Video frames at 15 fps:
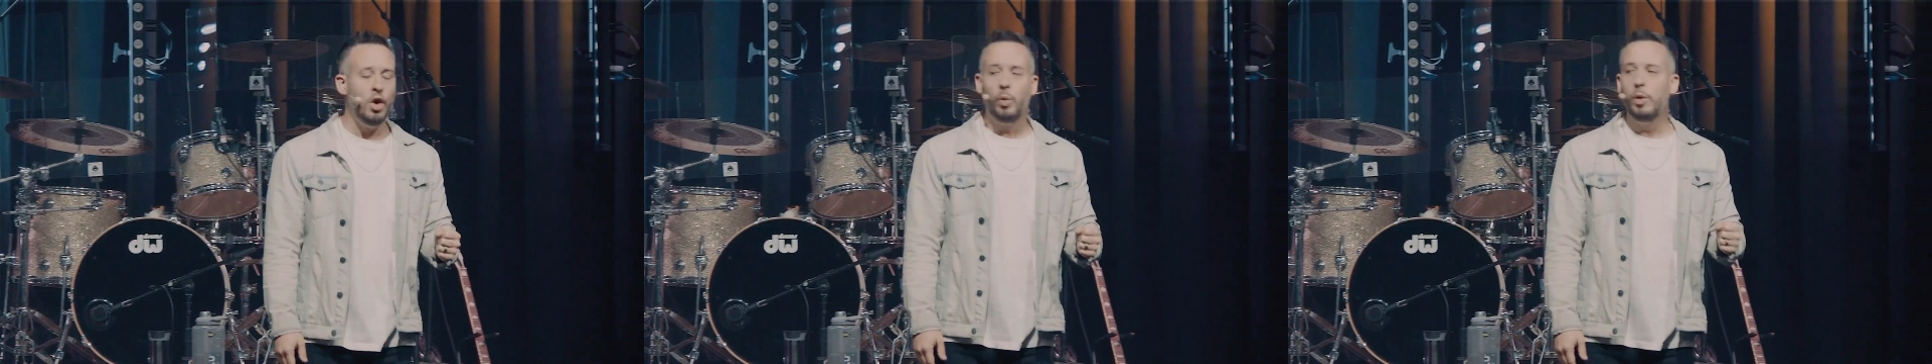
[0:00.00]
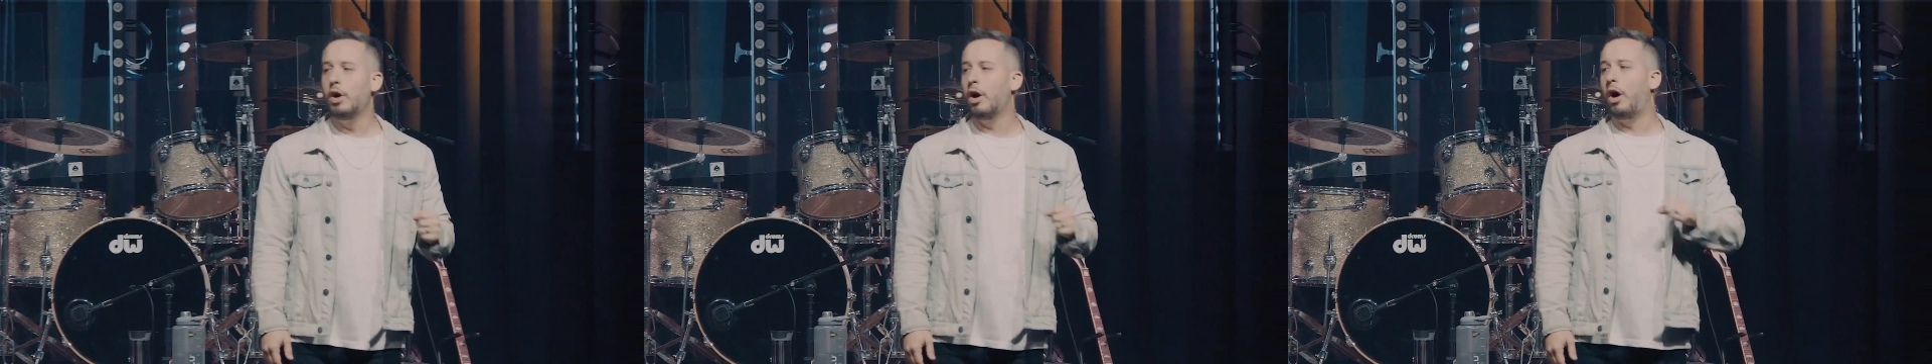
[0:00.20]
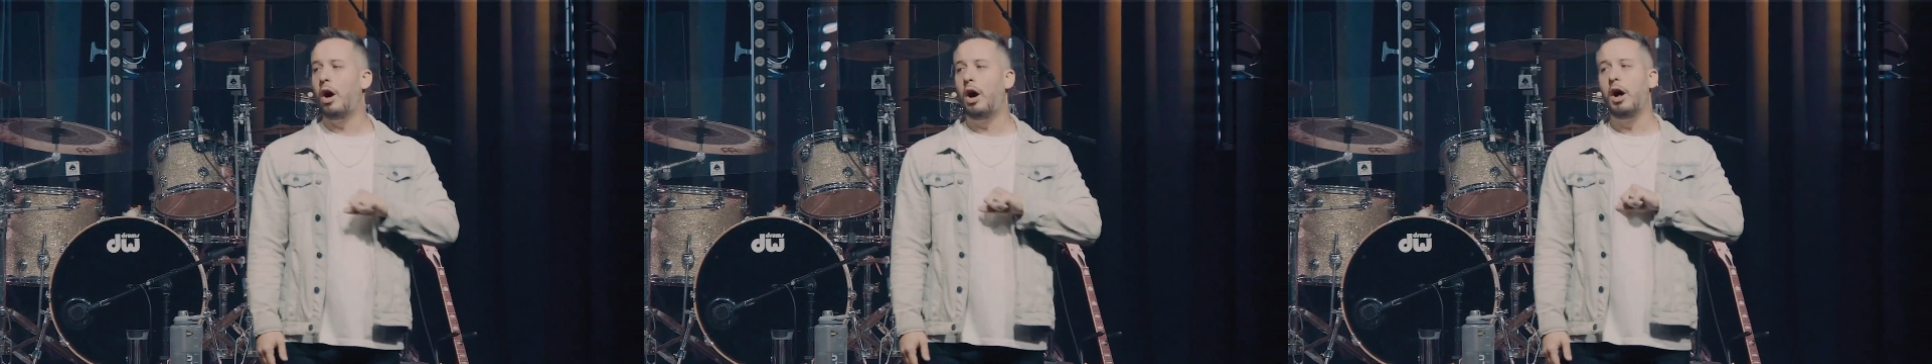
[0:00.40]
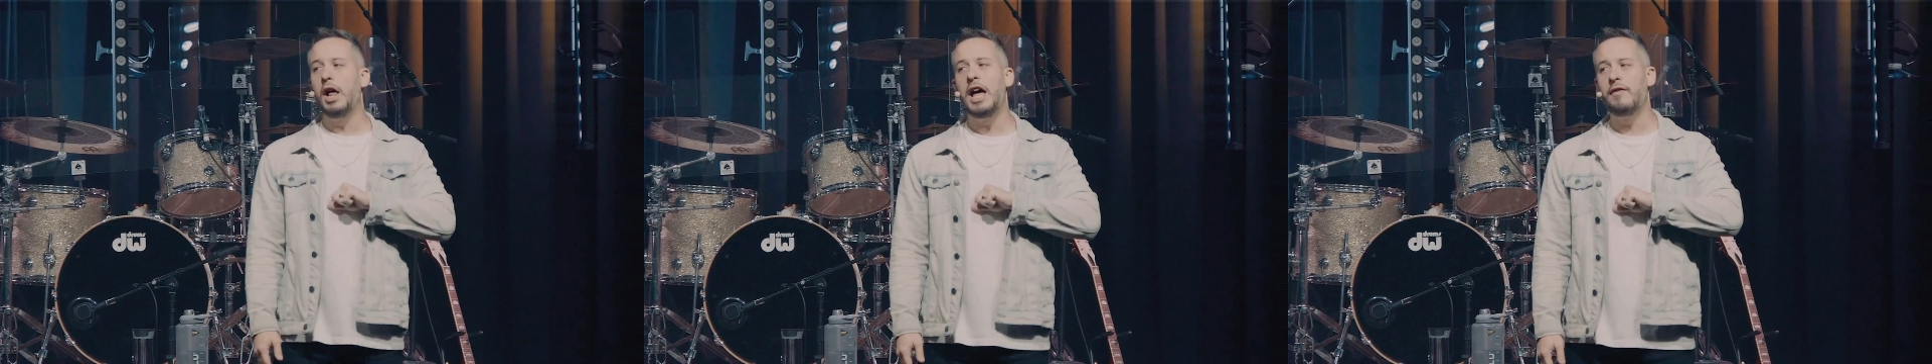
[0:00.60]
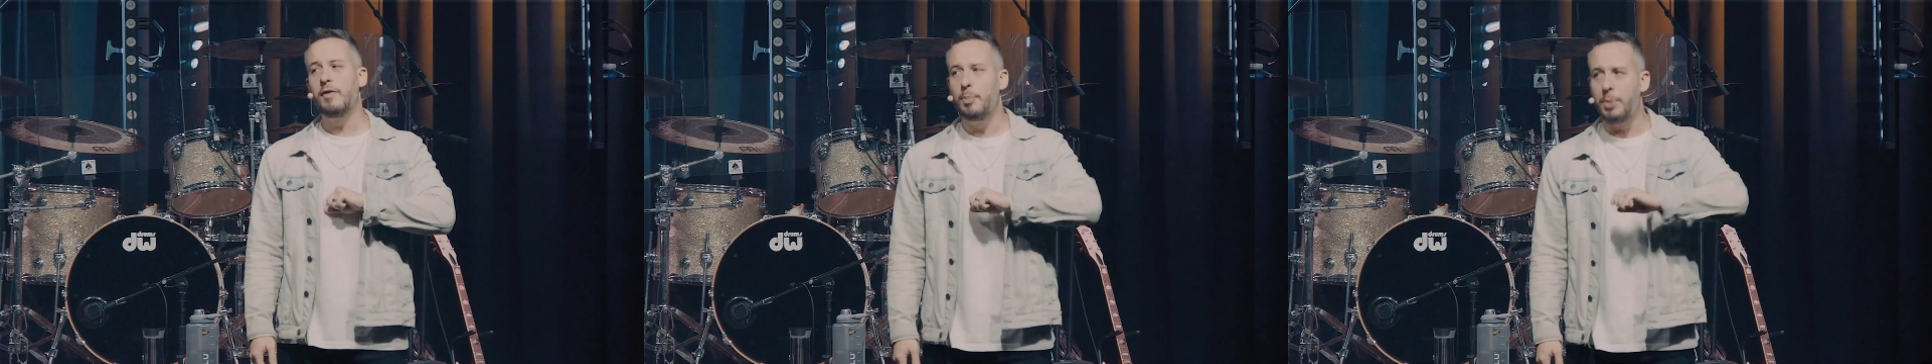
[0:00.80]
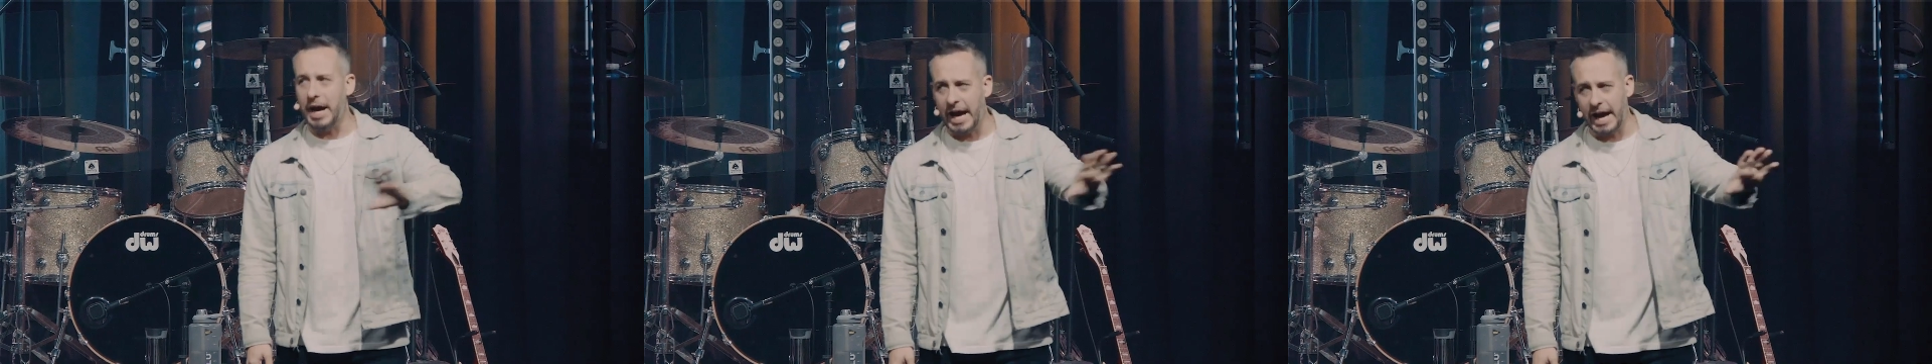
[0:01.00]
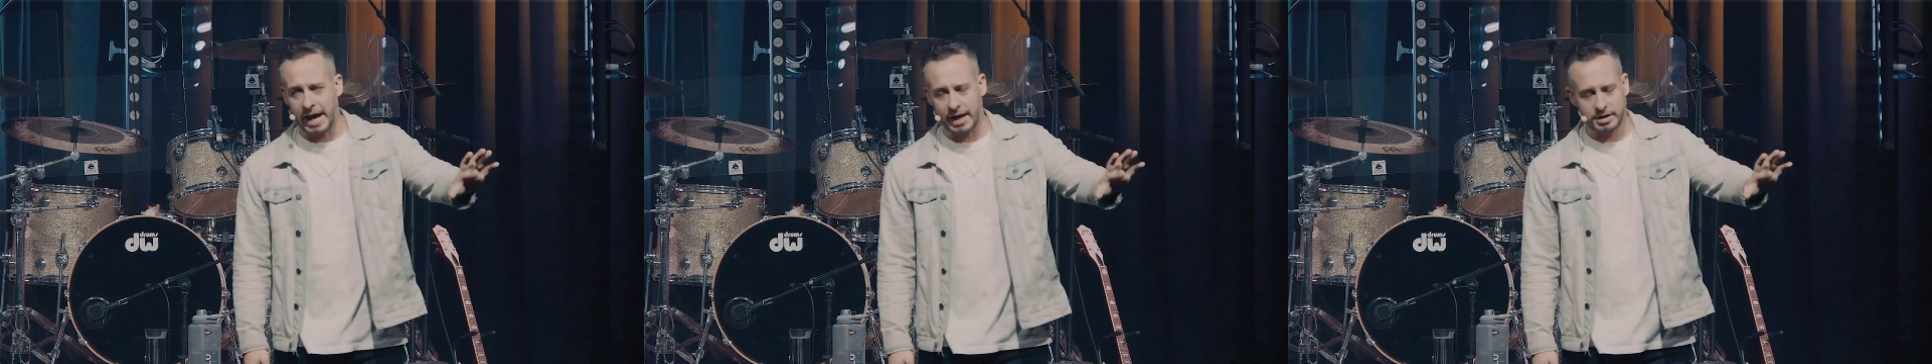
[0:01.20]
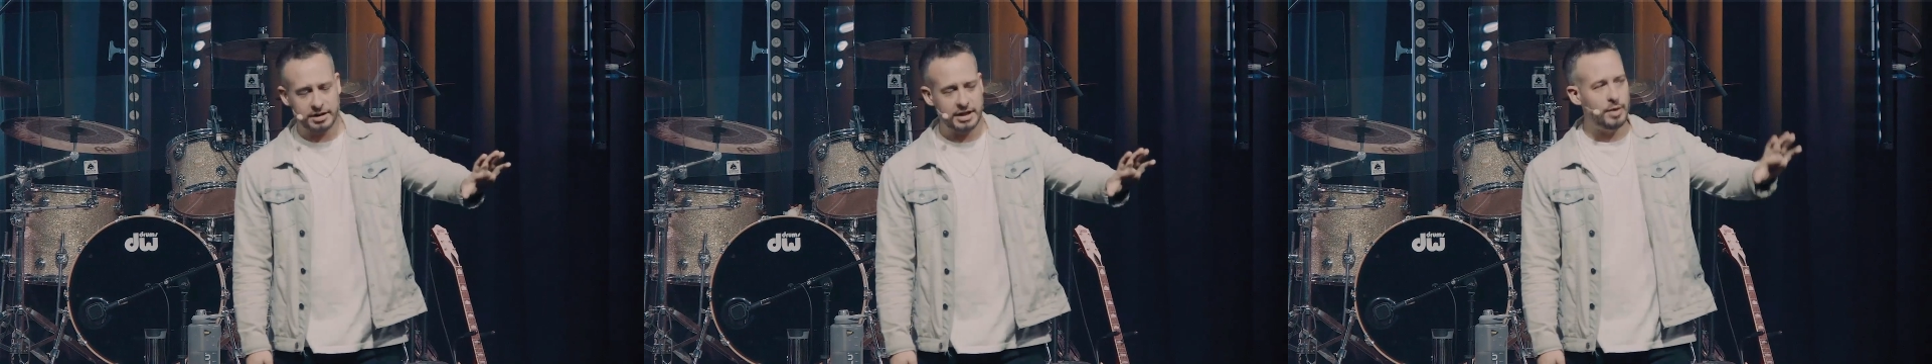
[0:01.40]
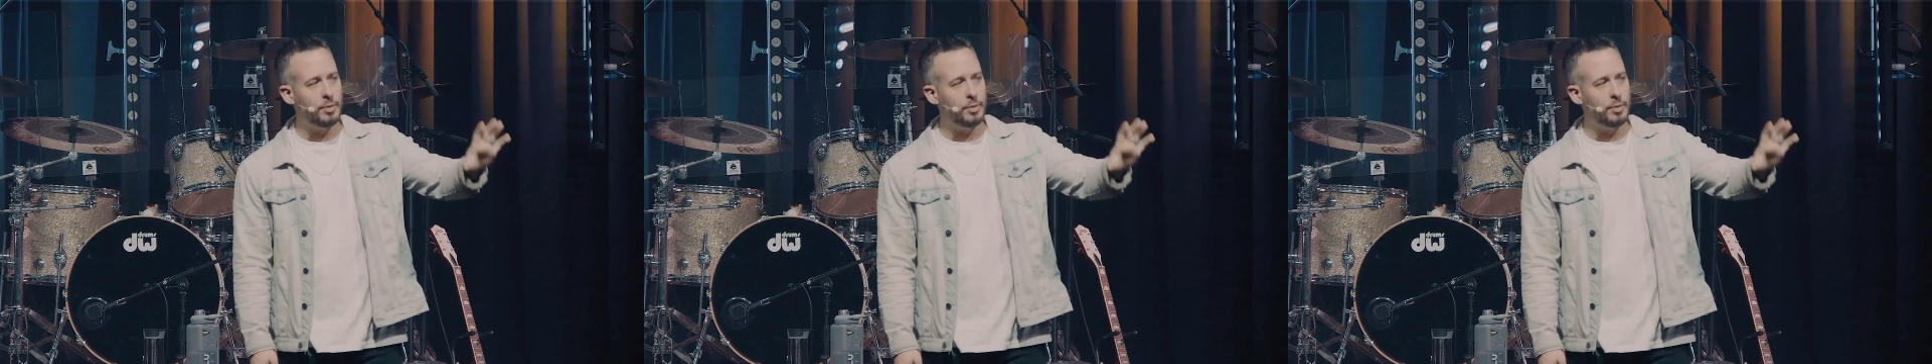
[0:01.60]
We all have a past